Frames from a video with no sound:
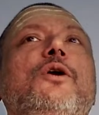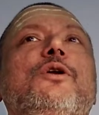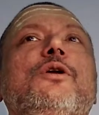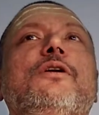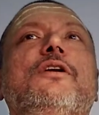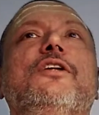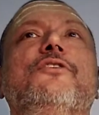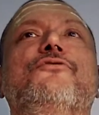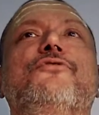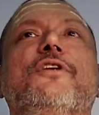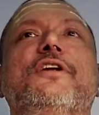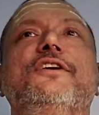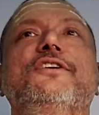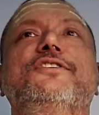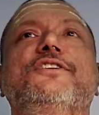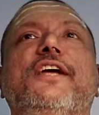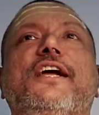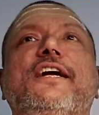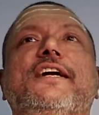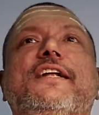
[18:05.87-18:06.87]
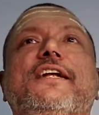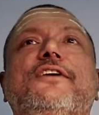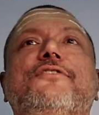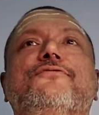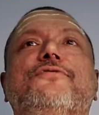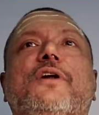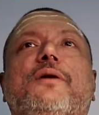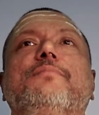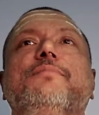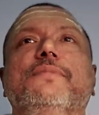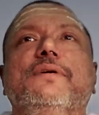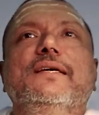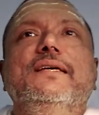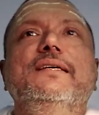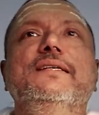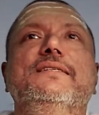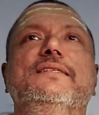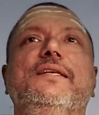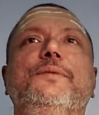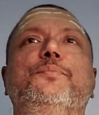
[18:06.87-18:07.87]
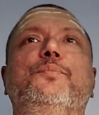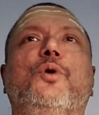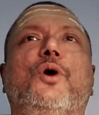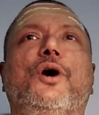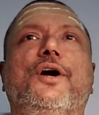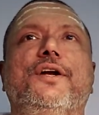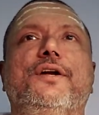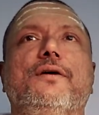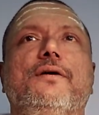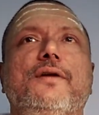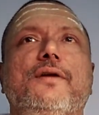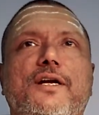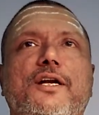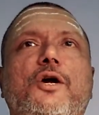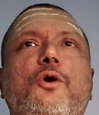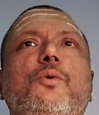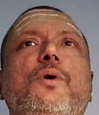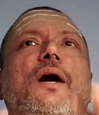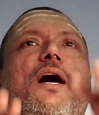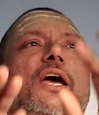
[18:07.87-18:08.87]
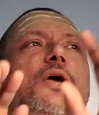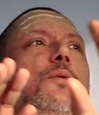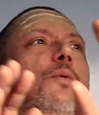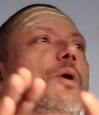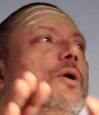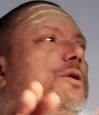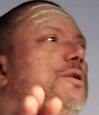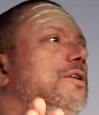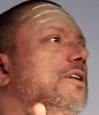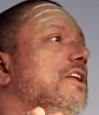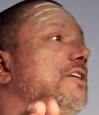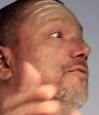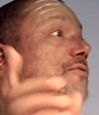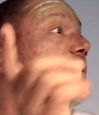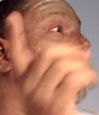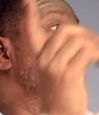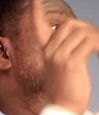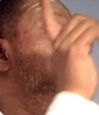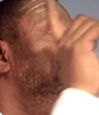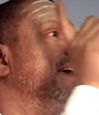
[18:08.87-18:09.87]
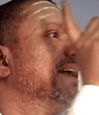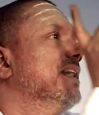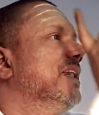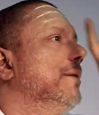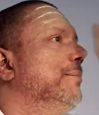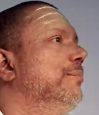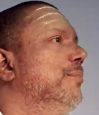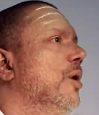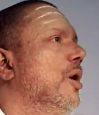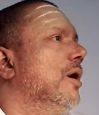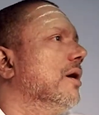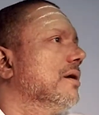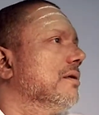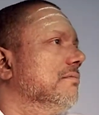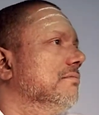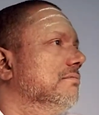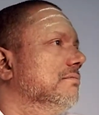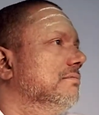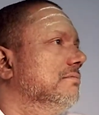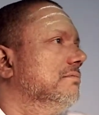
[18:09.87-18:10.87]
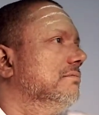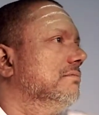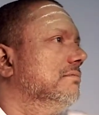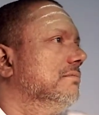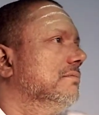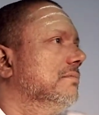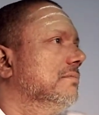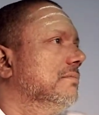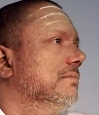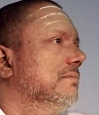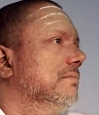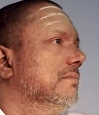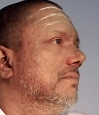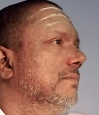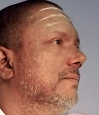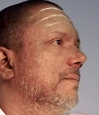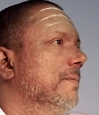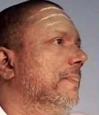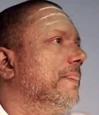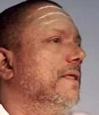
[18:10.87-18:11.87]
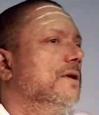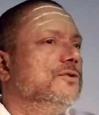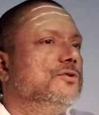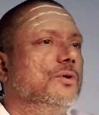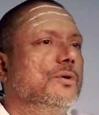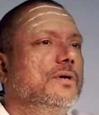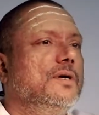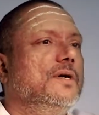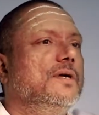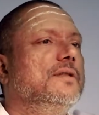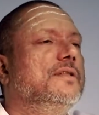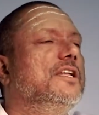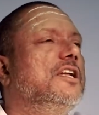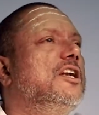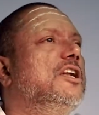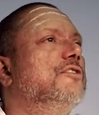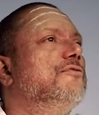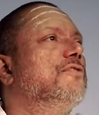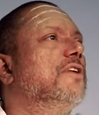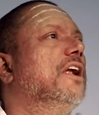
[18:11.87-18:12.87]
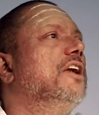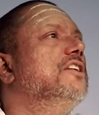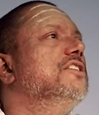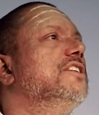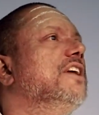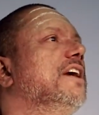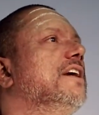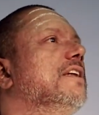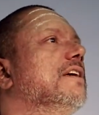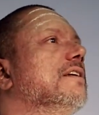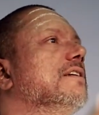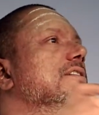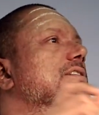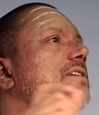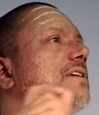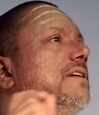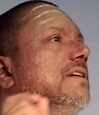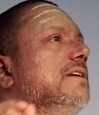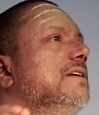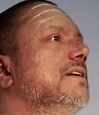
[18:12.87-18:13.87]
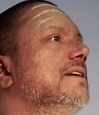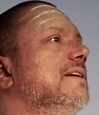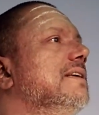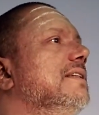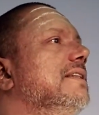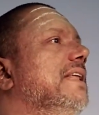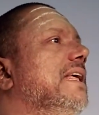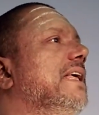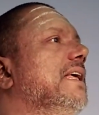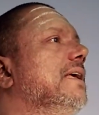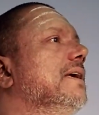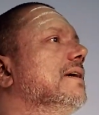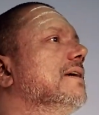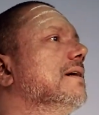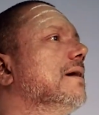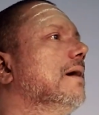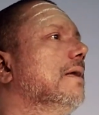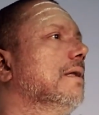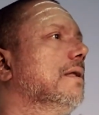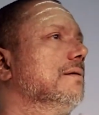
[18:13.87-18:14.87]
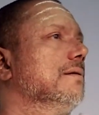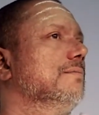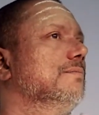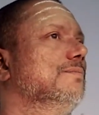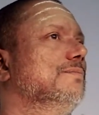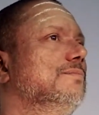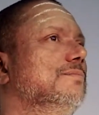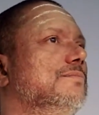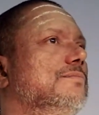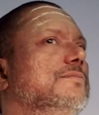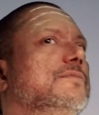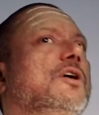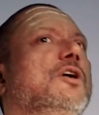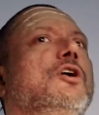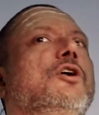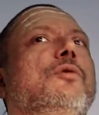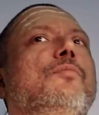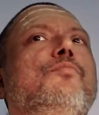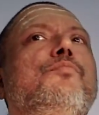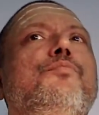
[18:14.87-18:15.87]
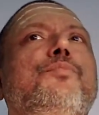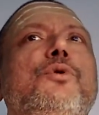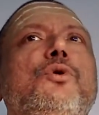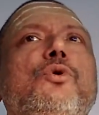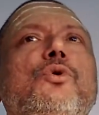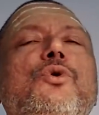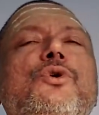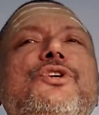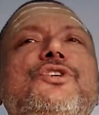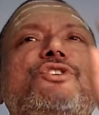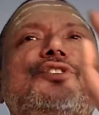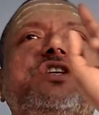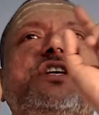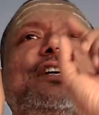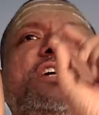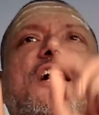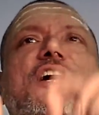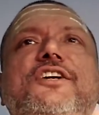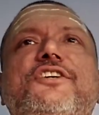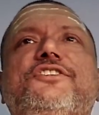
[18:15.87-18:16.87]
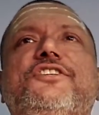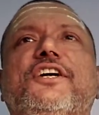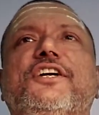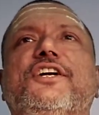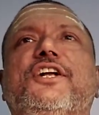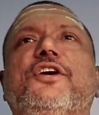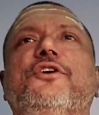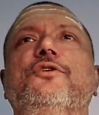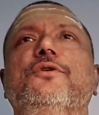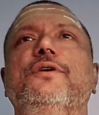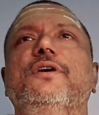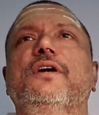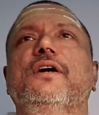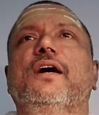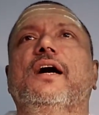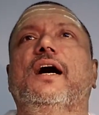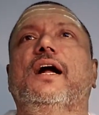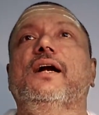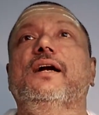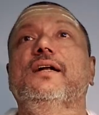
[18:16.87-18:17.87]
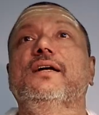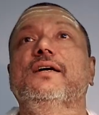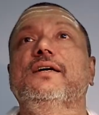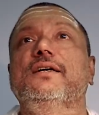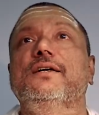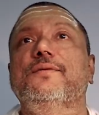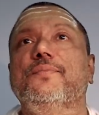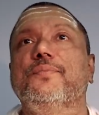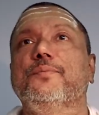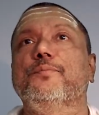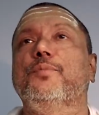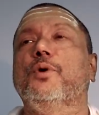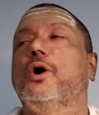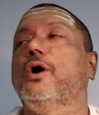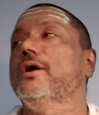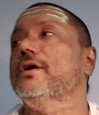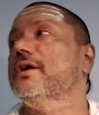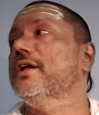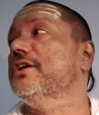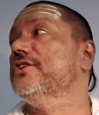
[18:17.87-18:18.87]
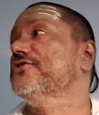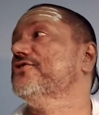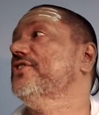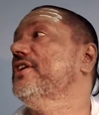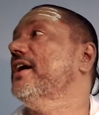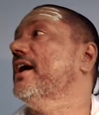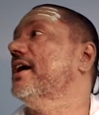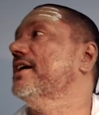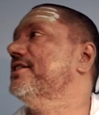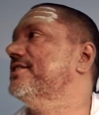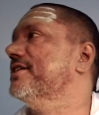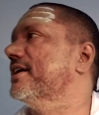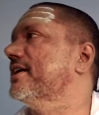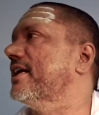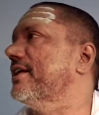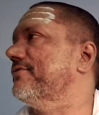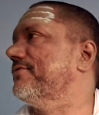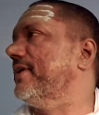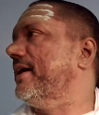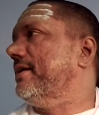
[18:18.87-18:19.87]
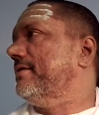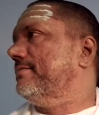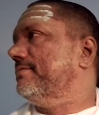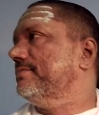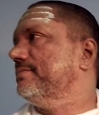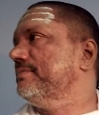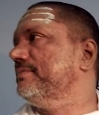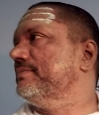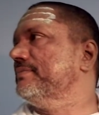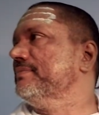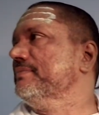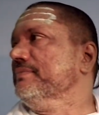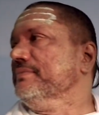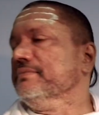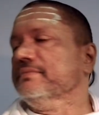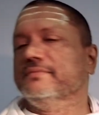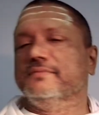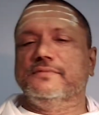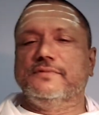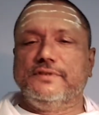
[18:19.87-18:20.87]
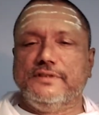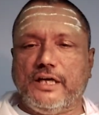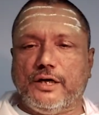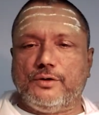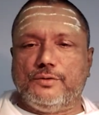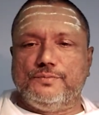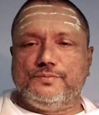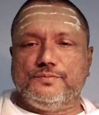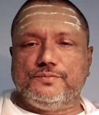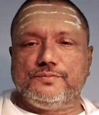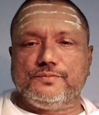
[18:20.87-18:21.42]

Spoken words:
to differentiate it from is the point. Now I want to differentiate the pot. So the differentiator is the color. Blue is the adjective and pot is the adjectified. Now,